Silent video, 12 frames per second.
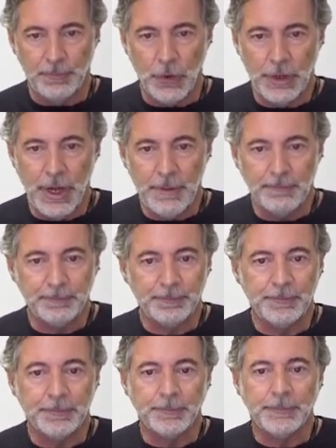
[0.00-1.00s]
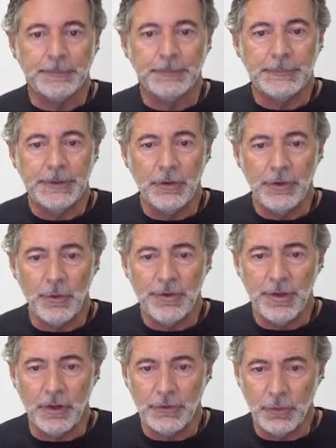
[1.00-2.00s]
Okay, so the
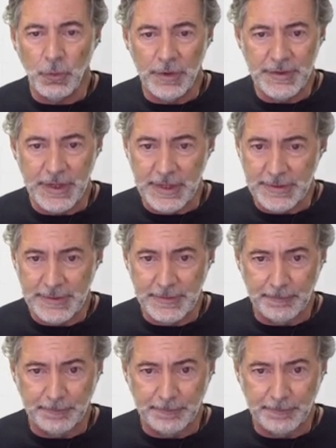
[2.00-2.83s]
results was this.